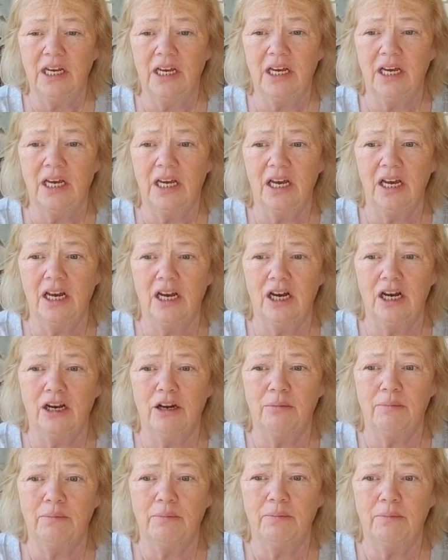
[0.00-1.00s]

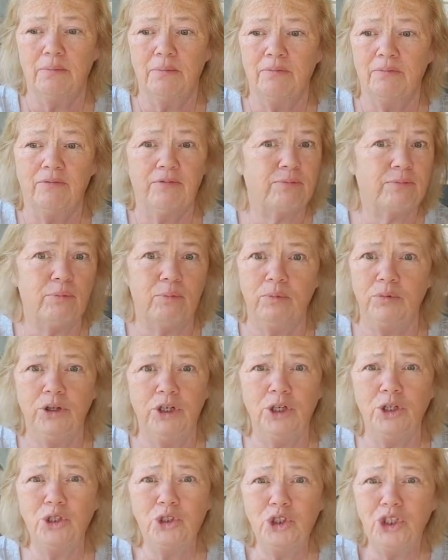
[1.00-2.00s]
Mm-hmm.
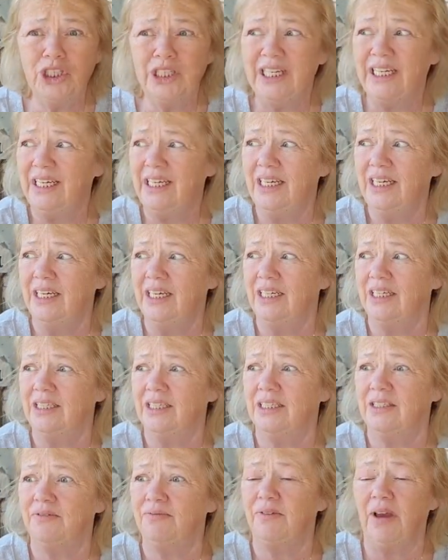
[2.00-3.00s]
Usually
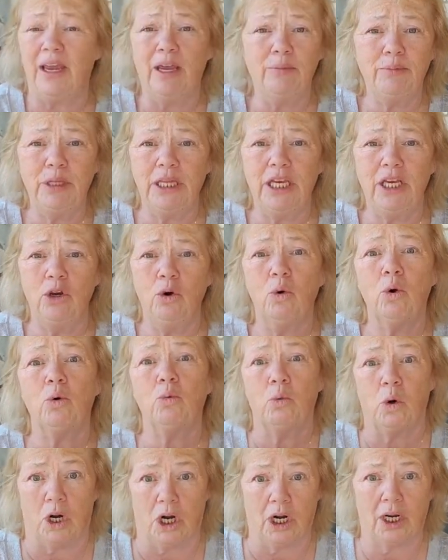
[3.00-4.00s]
it's family or
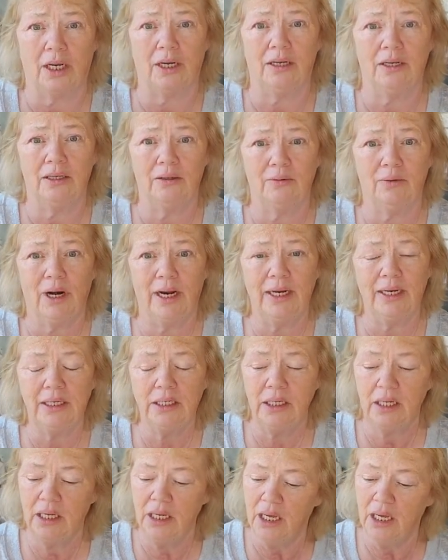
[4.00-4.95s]
work, right?